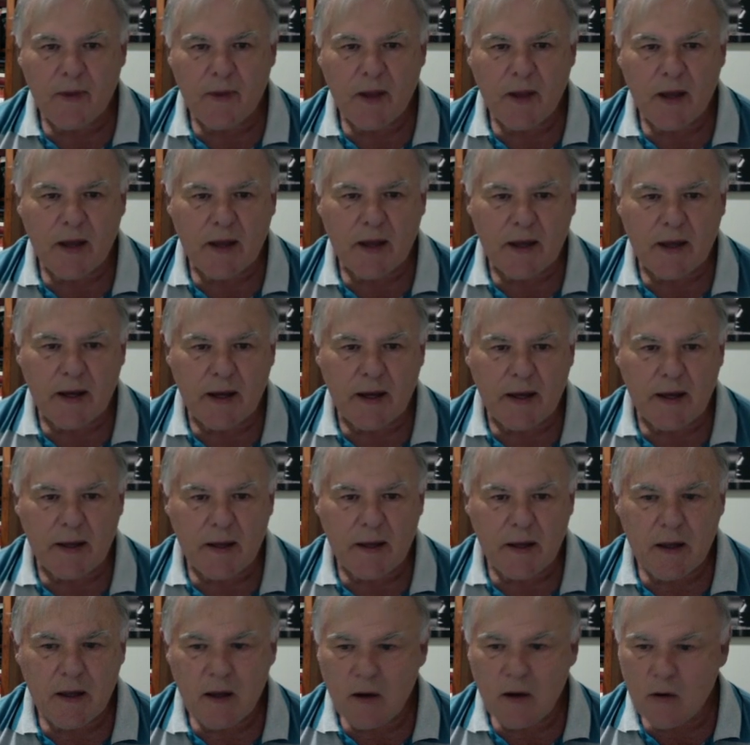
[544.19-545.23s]
Okay,
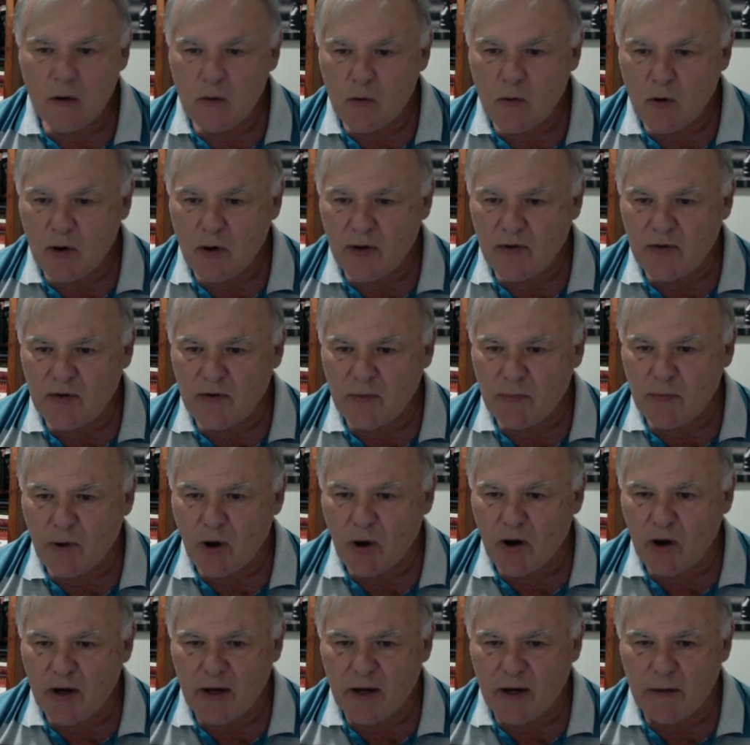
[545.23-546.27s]
right, so but
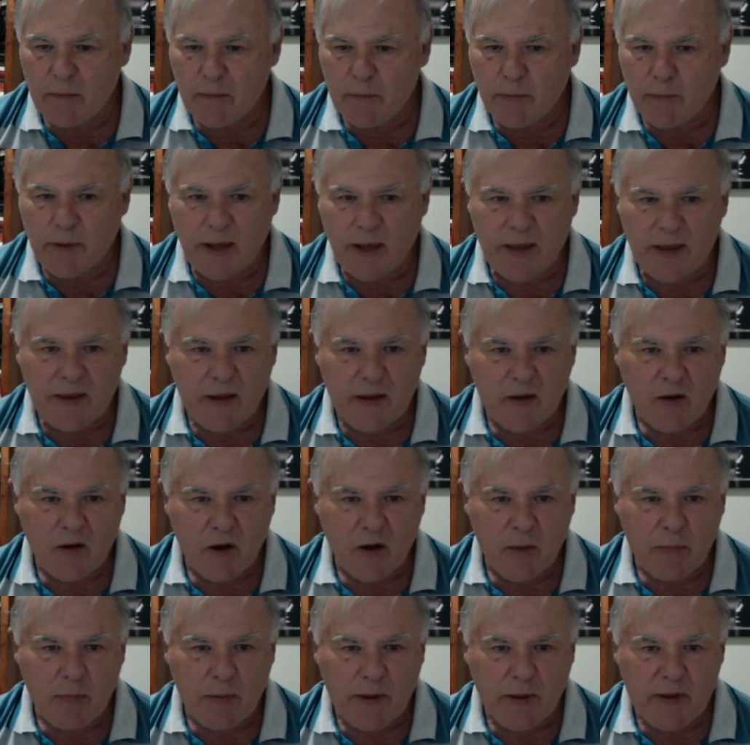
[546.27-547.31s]
I didn't play that. I
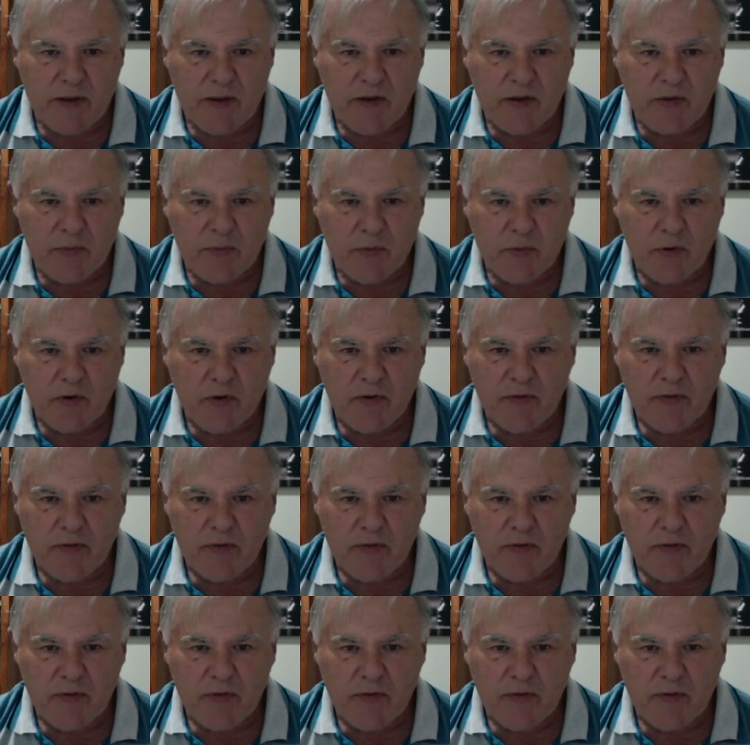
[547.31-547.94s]
played this move.